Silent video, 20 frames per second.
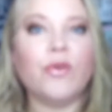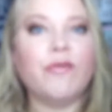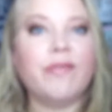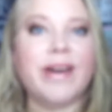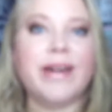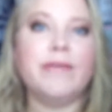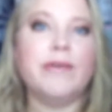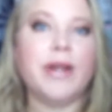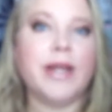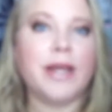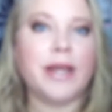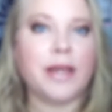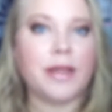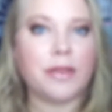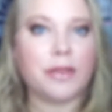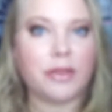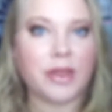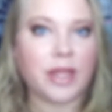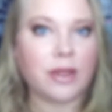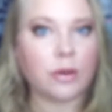very
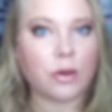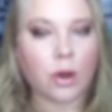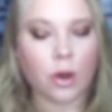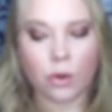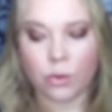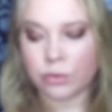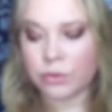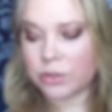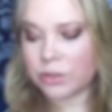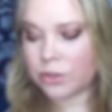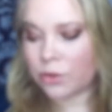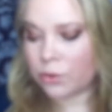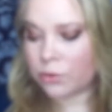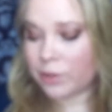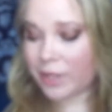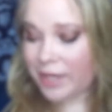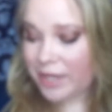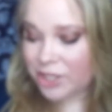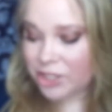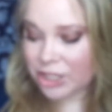thin coats on
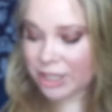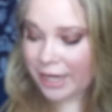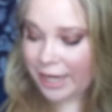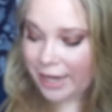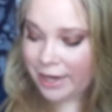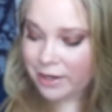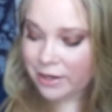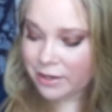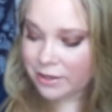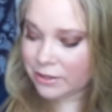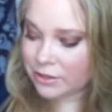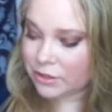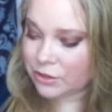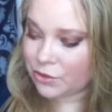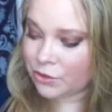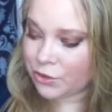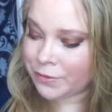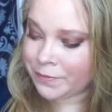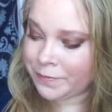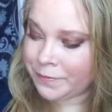each nail,
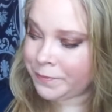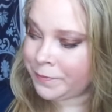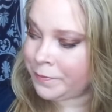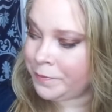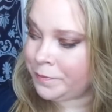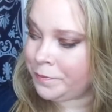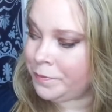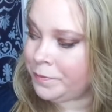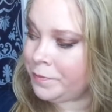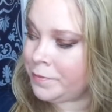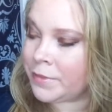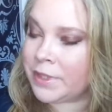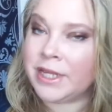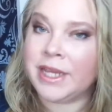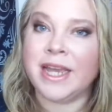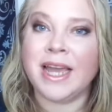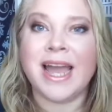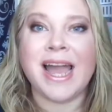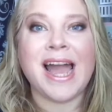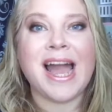so
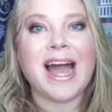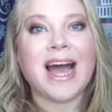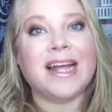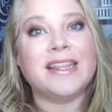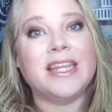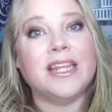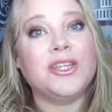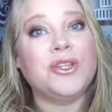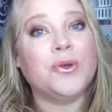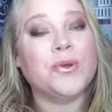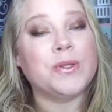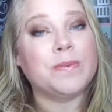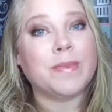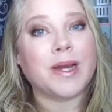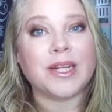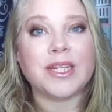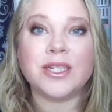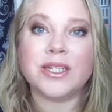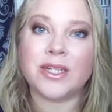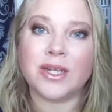I didn't use
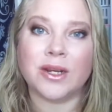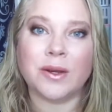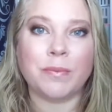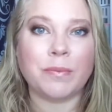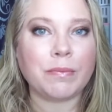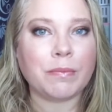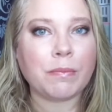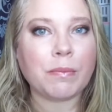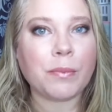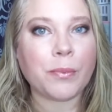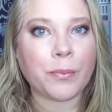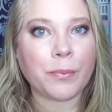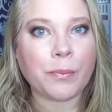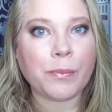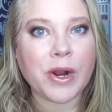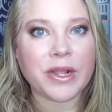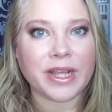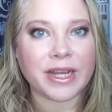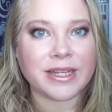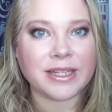much
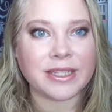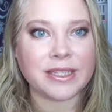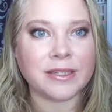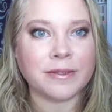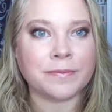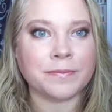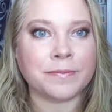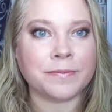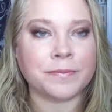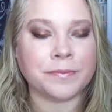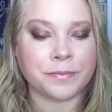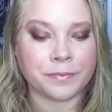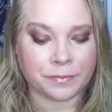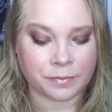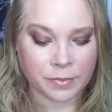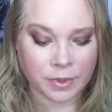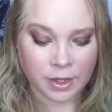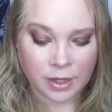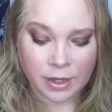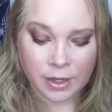product.
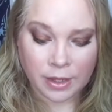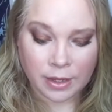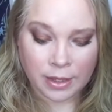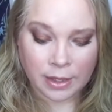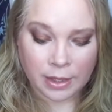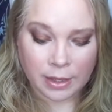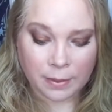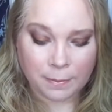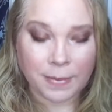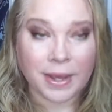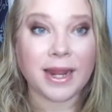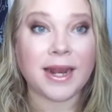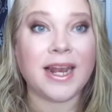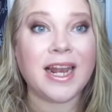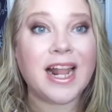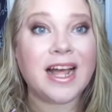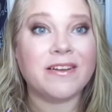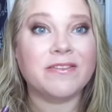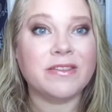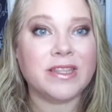But I
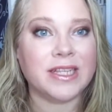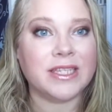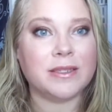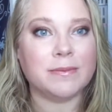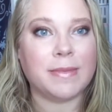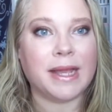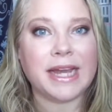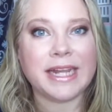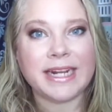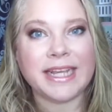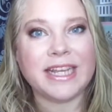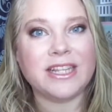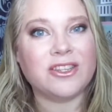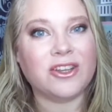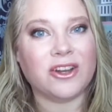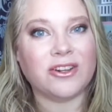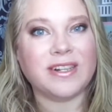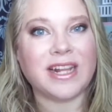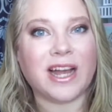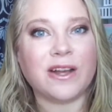love this mani, it
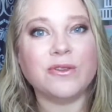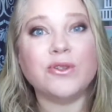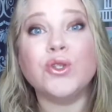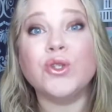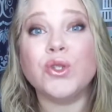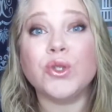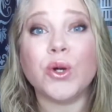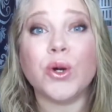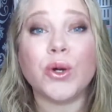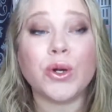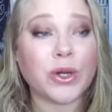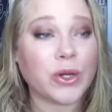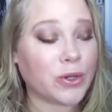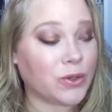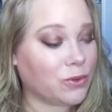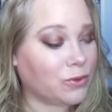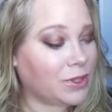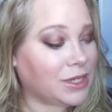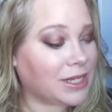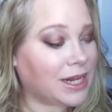turned out so
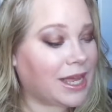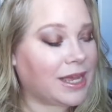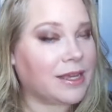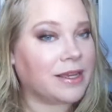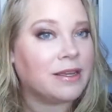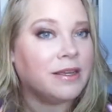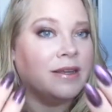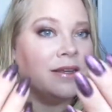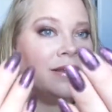good. It's like,